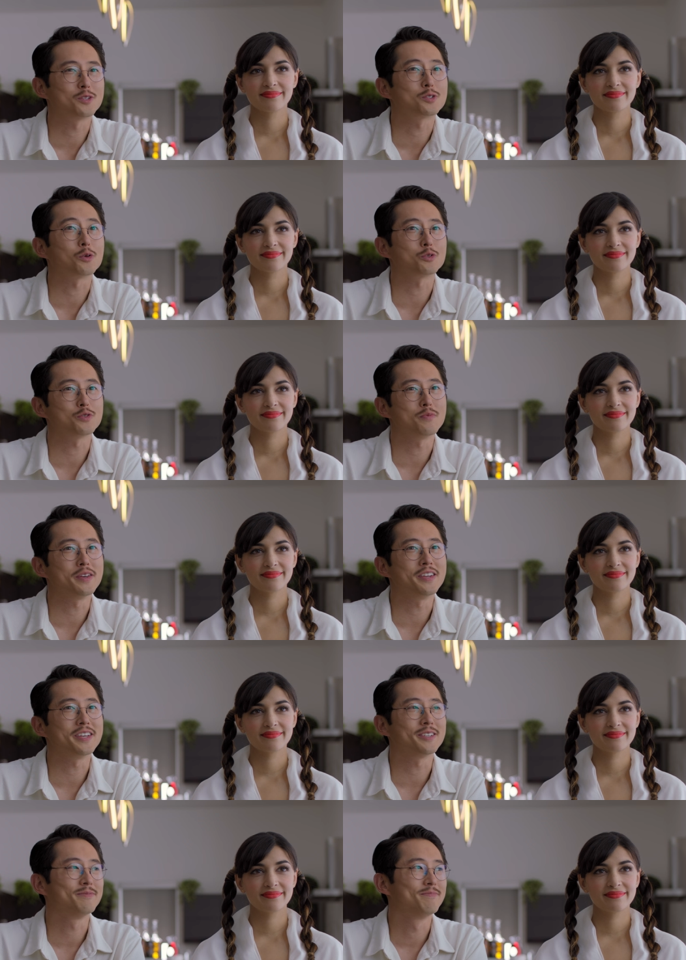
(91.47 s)
Speaker 1: on social
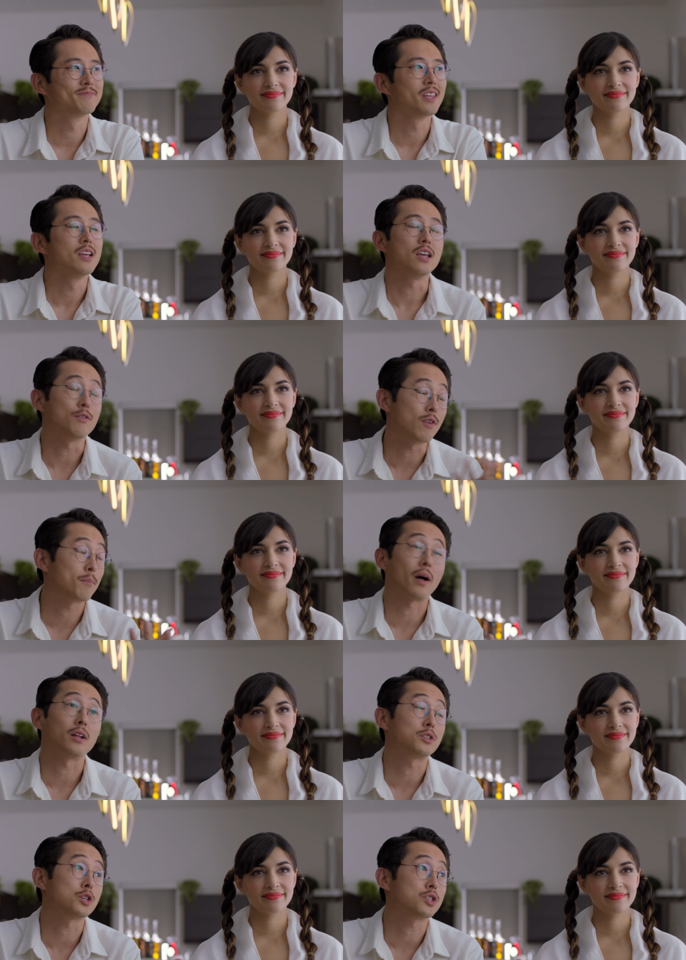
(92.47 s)
media. If a
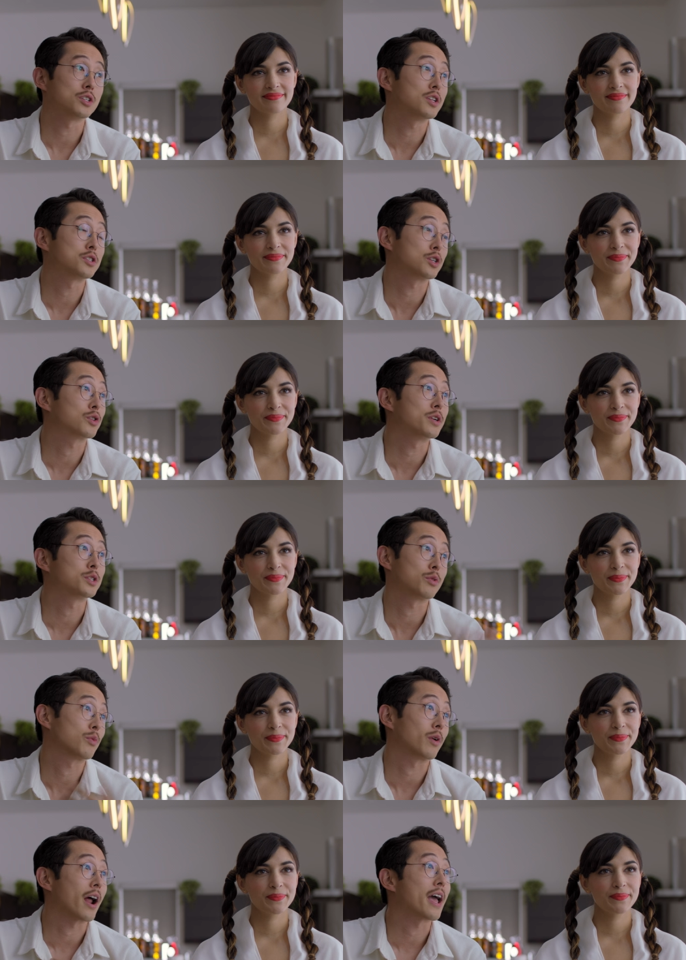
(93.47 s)
politician disagrees
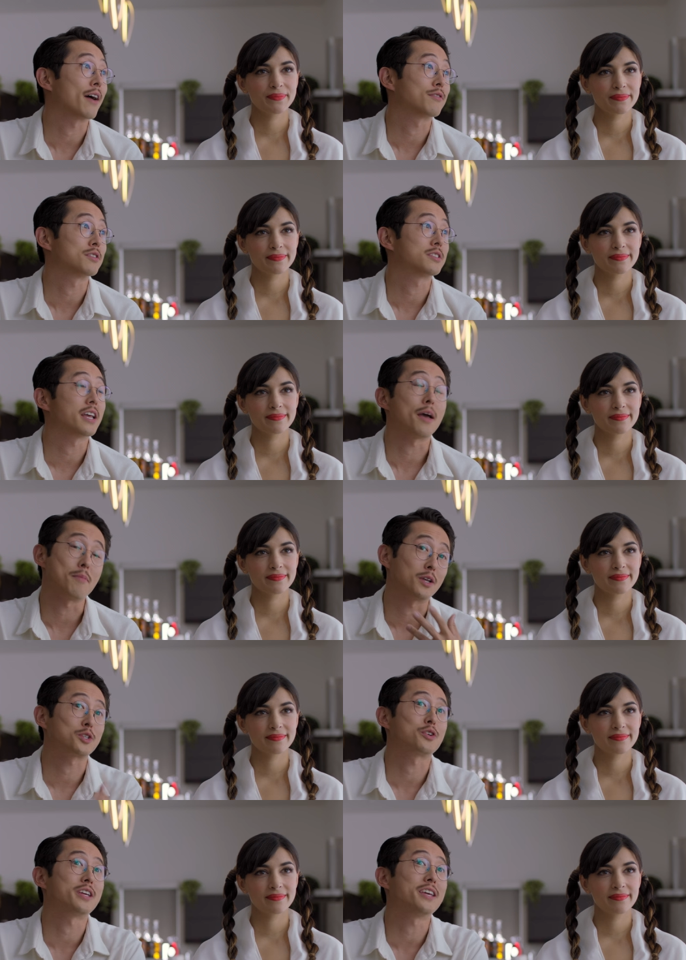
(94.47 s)
with what I have to say, I make
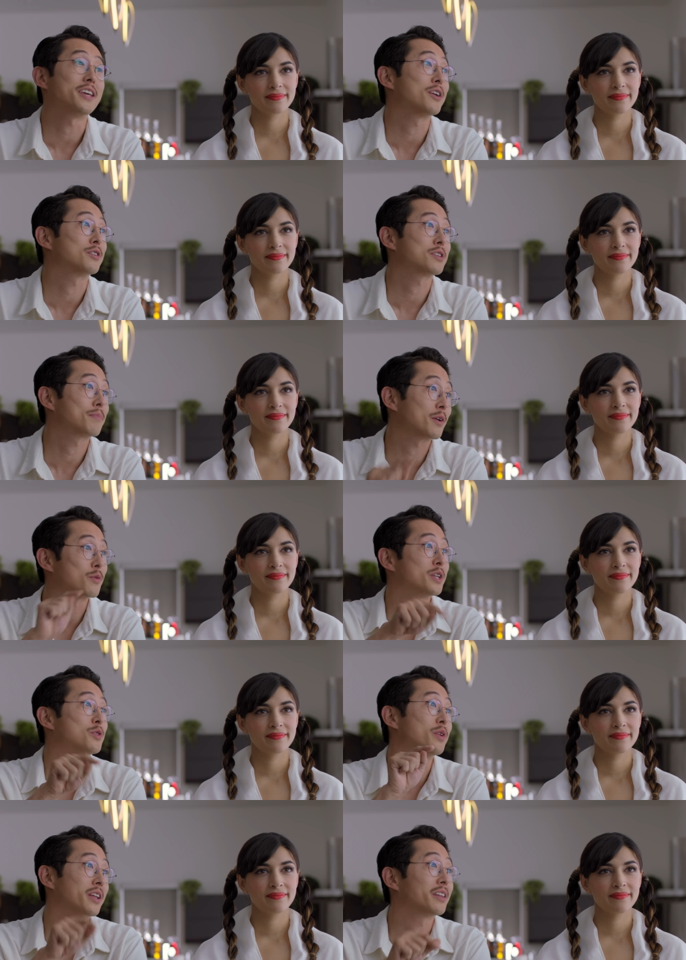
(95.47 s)
sure he hears it by
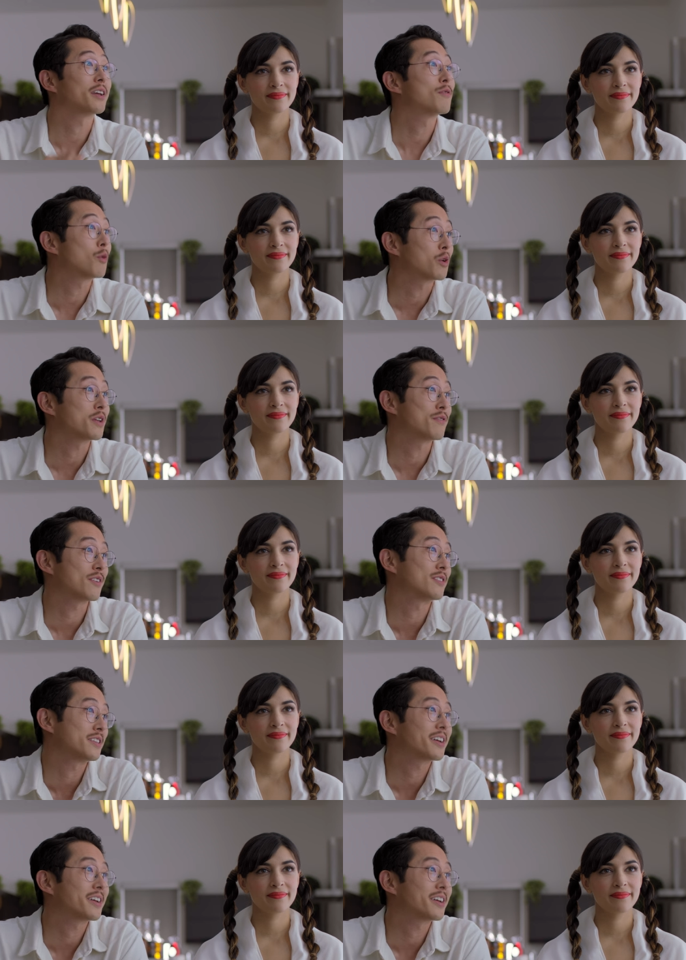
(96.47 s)
retweeting like 40, 50